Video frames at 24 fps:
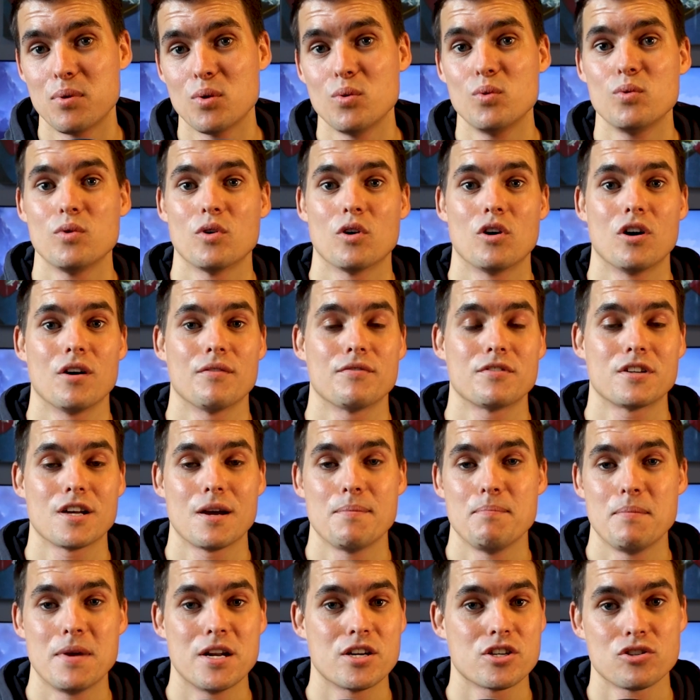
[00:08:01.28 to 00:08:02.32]
Boon of
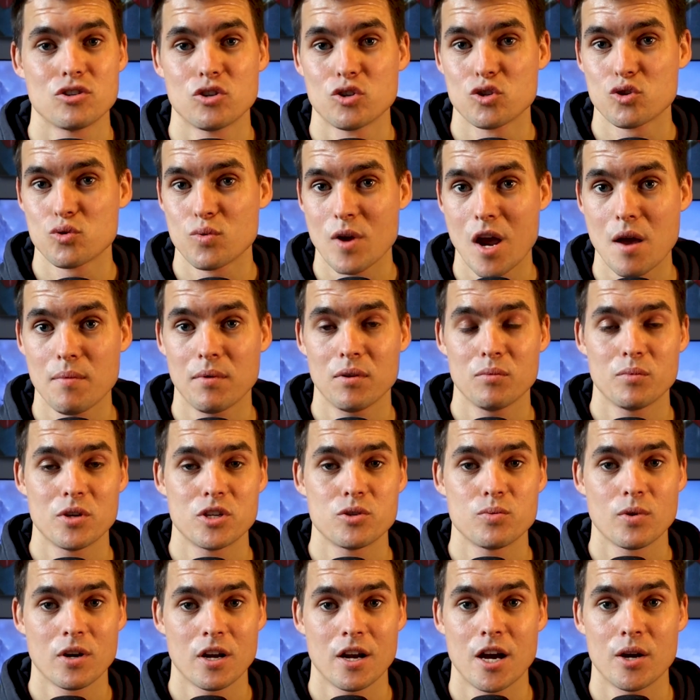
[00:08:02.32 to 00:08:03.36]
Dimensional Travel, which
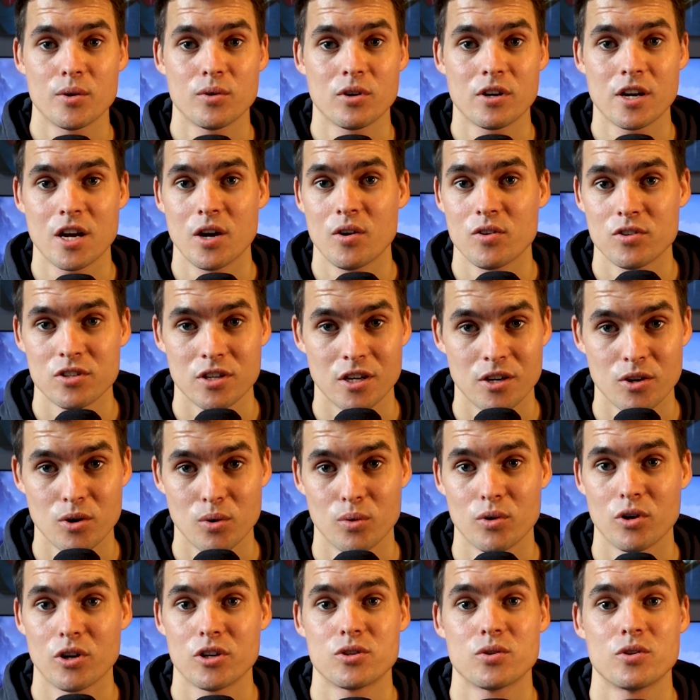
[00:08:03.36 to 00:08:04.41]
will allow your character and
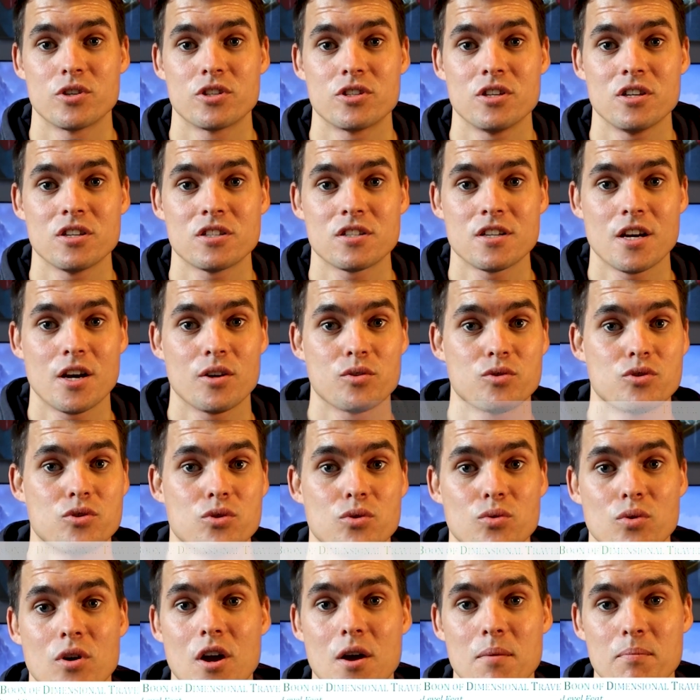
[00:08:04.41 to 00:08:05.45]
hold on to your seas now
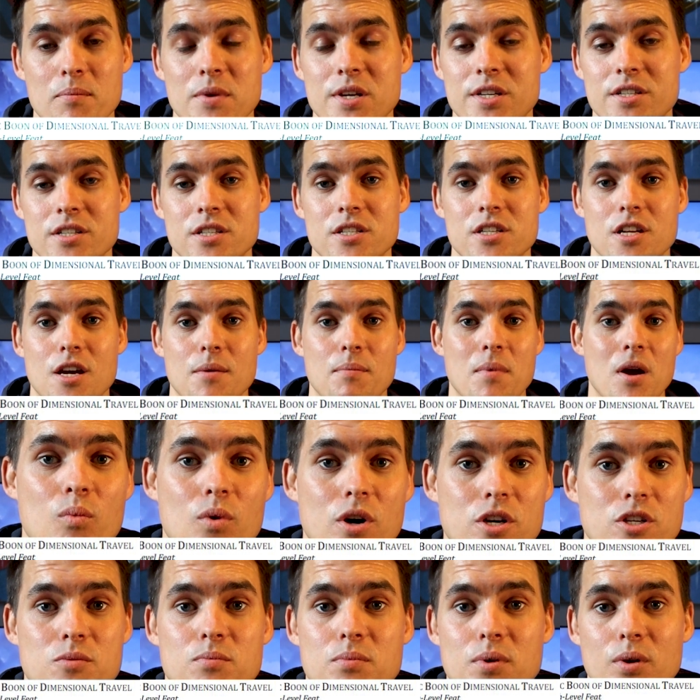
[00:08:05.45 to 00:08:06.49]
to Misty Step
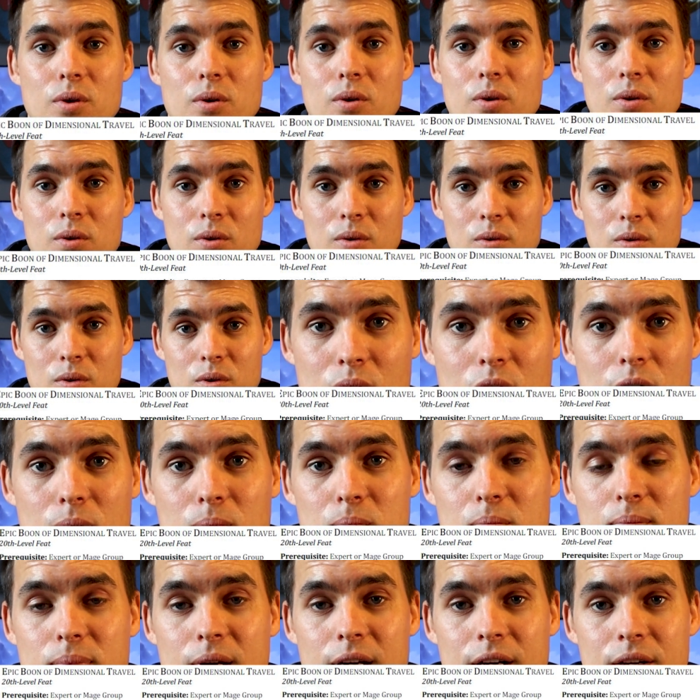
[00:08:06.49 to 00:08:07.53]
once per
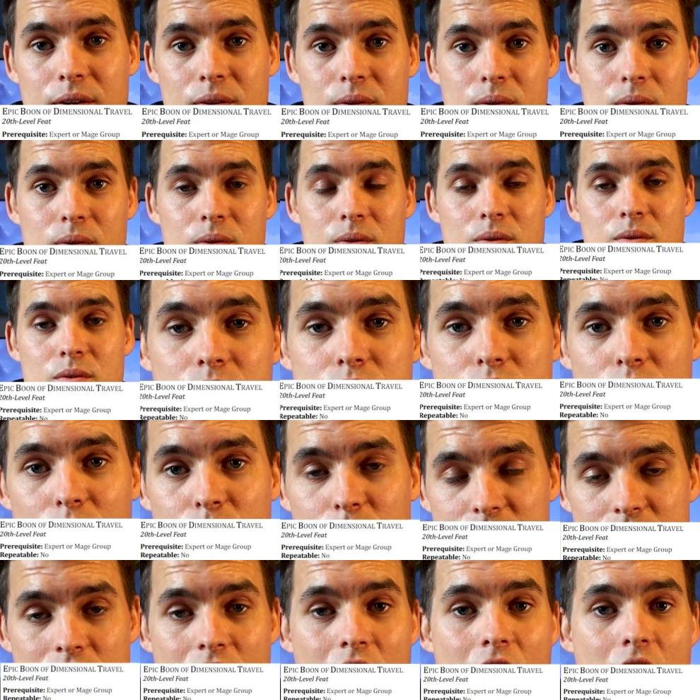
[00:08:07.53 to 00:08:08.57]
combat or short
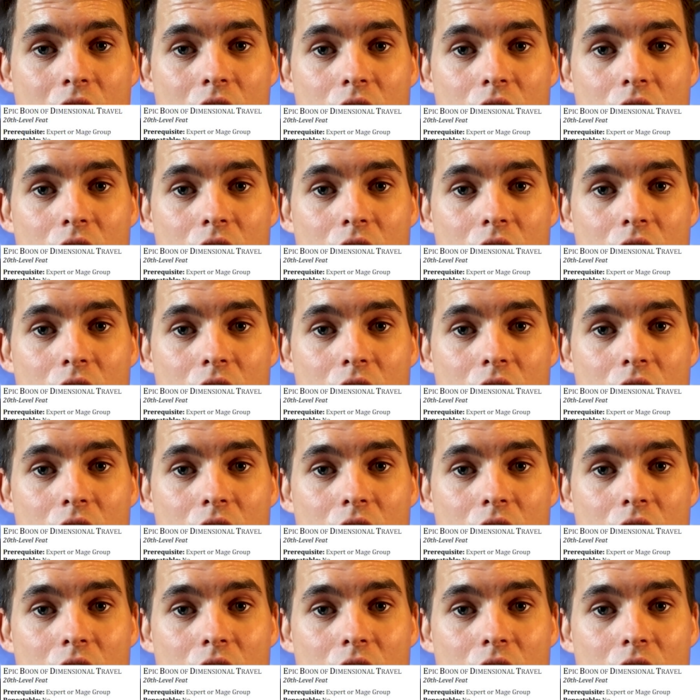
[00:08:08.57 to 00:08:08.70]
rest.